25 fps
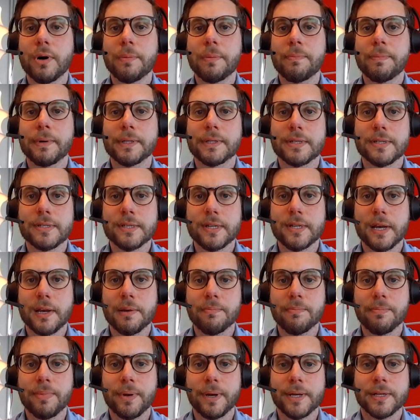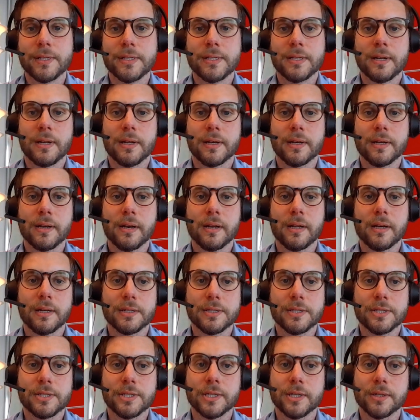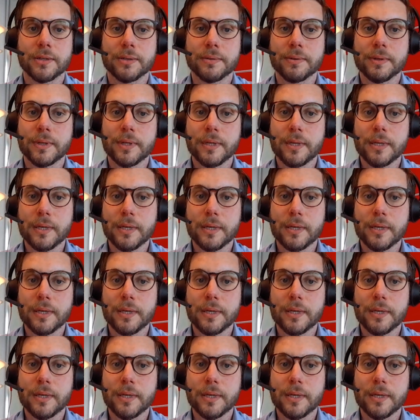up at the same pace like last year.